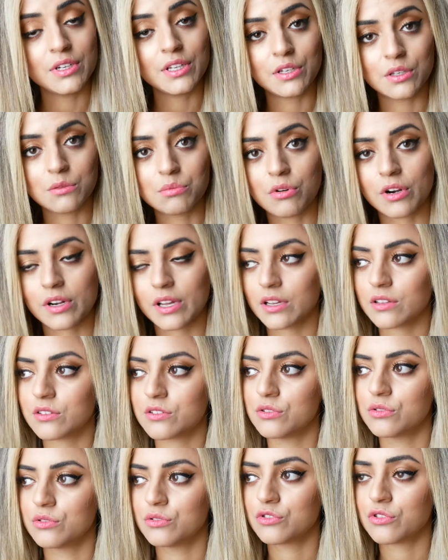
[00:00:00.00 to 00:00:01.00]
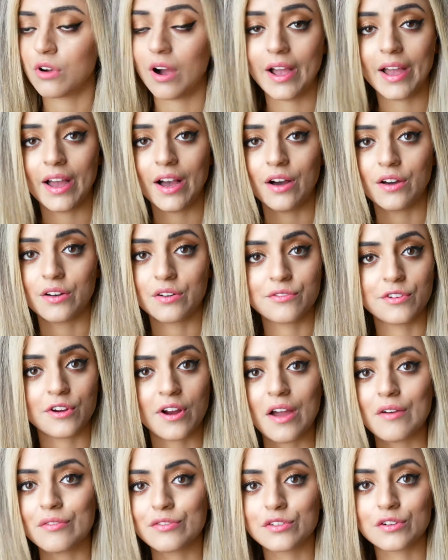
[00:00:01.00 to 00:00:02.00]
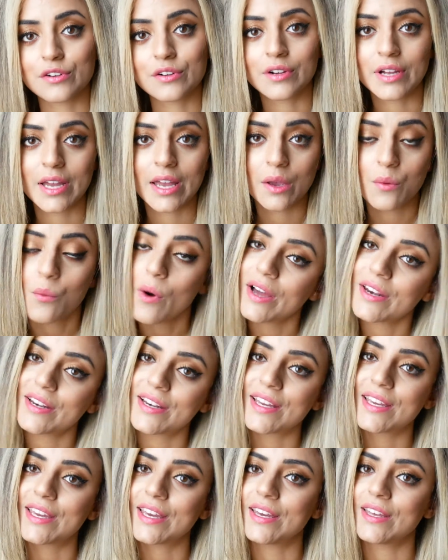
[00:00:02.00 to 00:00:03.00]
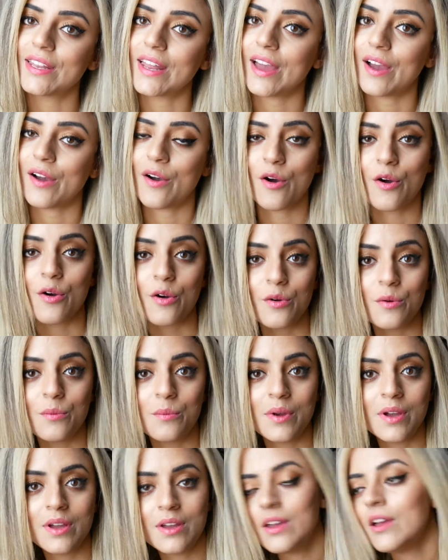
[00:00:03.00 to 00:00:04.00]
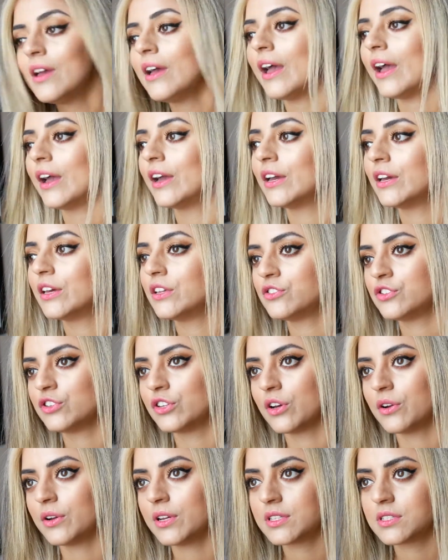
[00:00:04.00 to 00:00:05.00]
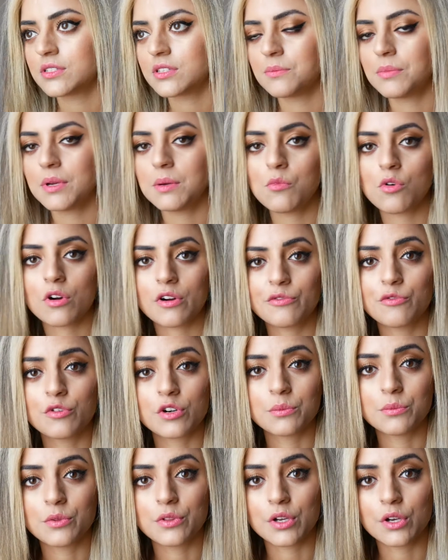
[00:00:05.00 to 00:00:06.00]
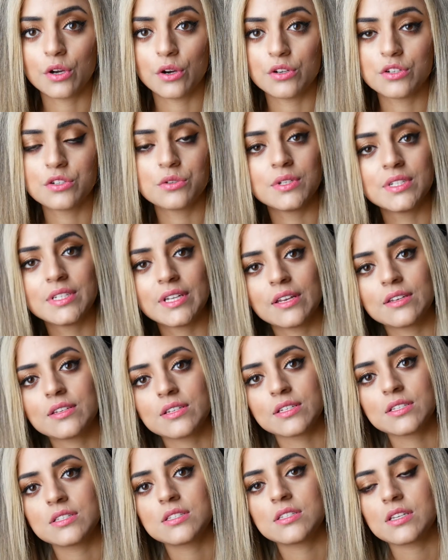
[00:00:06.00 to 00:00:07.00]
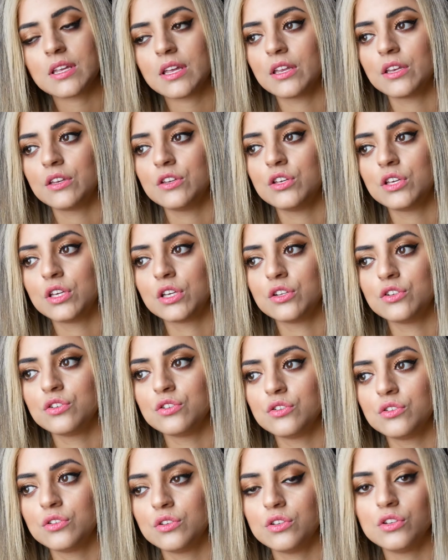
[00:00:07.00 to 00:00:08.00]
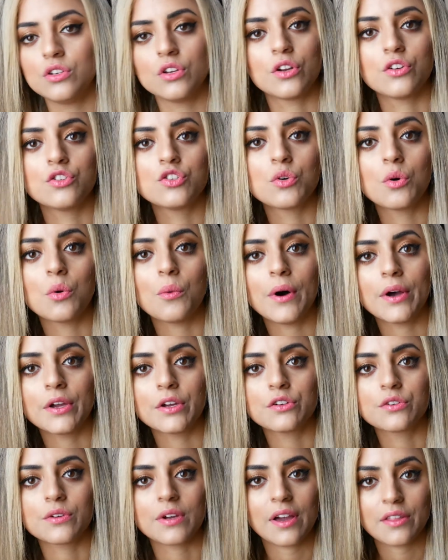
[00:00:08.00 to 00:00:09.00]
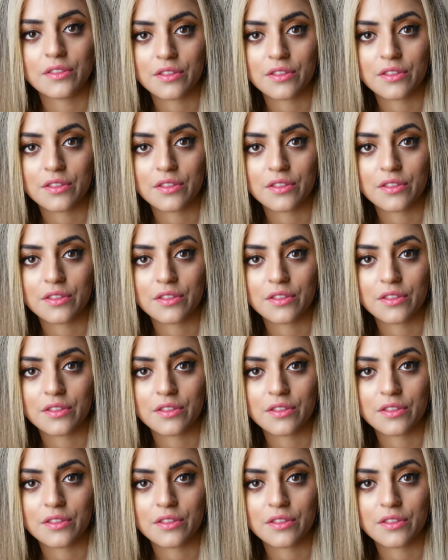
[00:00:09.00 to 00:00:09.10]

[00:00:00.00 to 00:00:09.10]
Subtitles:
good product to try out if you're after a whitening kit at home, and you know, it's a bit more affordable than going to a dentist, and you can, you know, do it while you're doing other